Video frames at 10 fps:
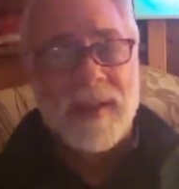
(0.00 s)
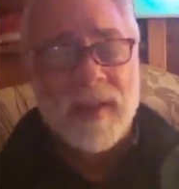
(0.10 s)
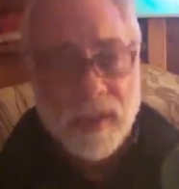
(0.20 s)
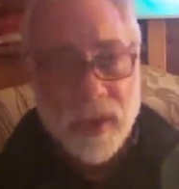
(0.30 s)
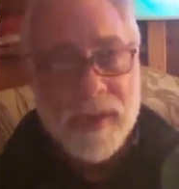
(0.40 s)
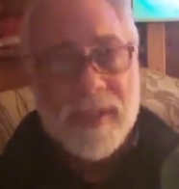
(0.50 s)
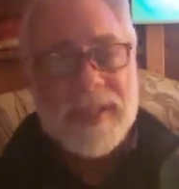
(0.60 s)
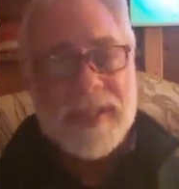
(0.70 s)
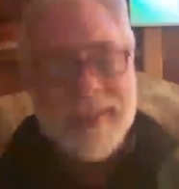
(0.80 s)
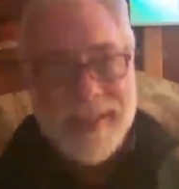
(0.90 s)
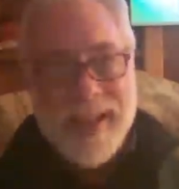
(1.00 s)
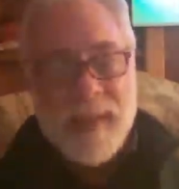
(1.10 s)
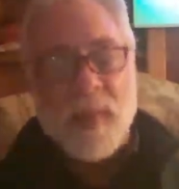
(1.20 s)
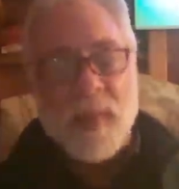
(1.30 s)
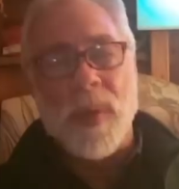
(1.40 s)
Learn to
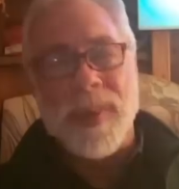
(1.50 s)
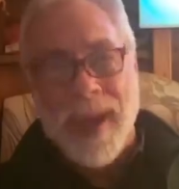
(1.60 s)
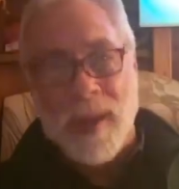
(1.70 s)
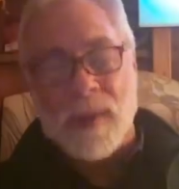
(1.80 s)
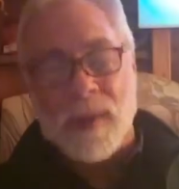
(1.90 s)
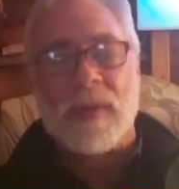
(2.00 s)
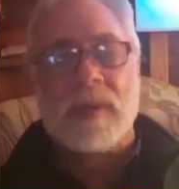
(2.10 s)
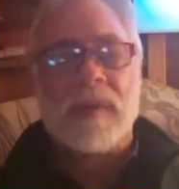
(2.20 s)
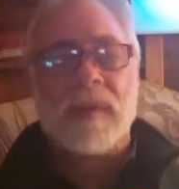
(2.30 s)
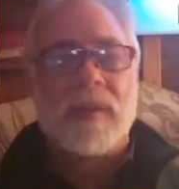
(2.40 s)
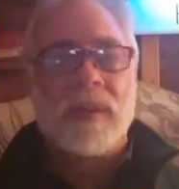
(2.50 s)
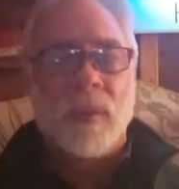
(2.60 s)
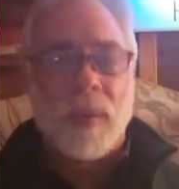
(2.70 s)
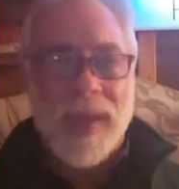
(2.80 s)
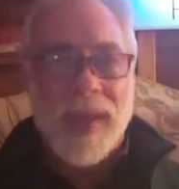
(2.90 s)
sleep without
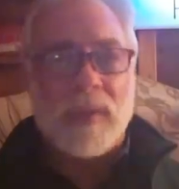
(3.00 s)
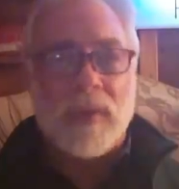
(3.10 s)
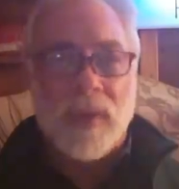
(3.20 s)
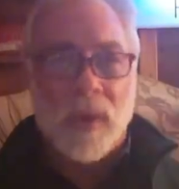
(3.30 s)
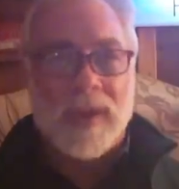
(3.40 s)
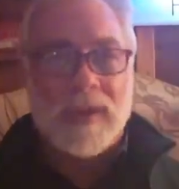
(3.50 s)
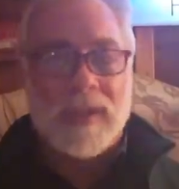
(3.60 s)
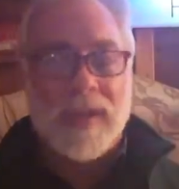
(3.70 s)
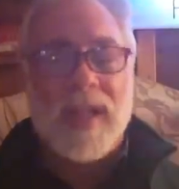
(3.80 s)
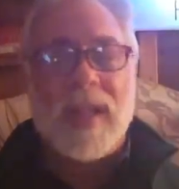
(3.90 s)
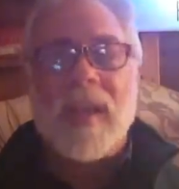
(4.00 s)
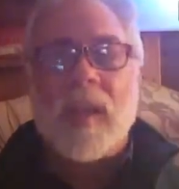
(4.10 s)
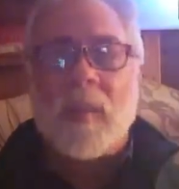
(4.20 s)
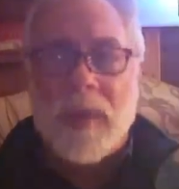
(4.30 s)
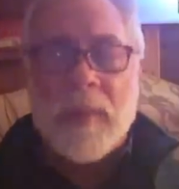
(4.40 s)
without noise.
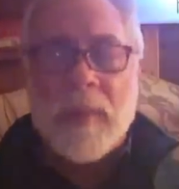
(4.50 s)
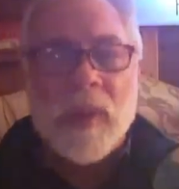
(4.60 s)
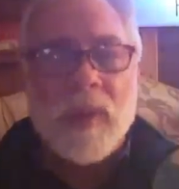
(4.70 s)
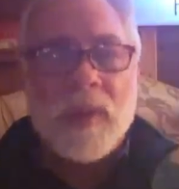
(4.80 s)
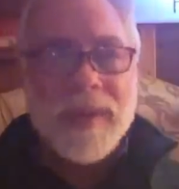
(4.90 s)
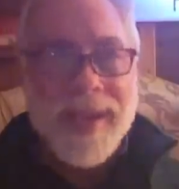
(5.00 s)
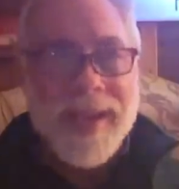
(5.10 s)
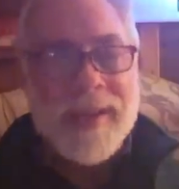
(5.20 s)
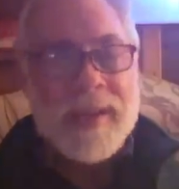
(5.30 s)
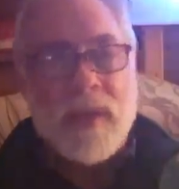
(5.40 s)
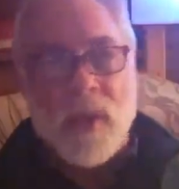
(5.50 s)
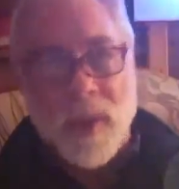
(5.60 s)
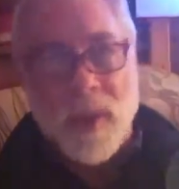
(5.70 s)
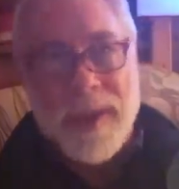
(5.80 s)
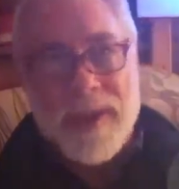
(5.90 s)
People who need
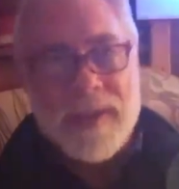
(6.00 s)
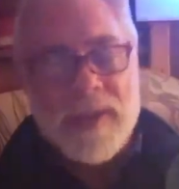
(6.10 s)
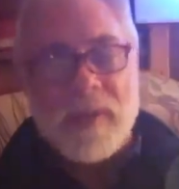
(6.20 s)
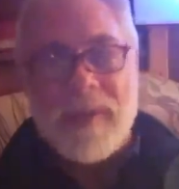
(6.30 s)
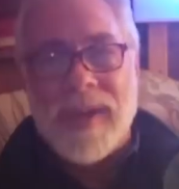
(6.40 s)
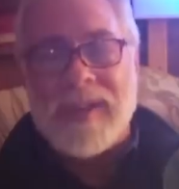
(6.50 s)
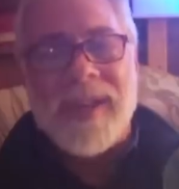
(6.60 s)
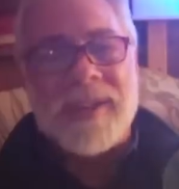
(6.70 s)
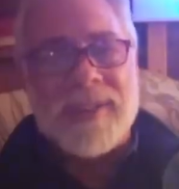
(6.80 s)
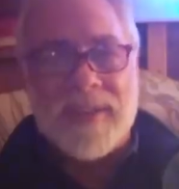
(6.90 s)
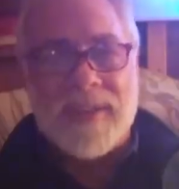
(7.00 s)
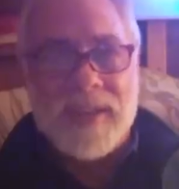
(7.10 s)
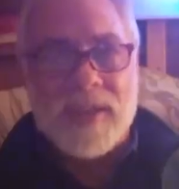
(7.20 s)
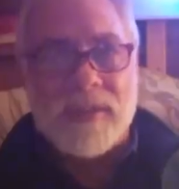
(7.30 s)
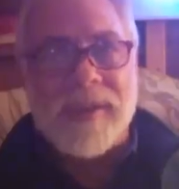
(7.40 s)
noise, who need that sensory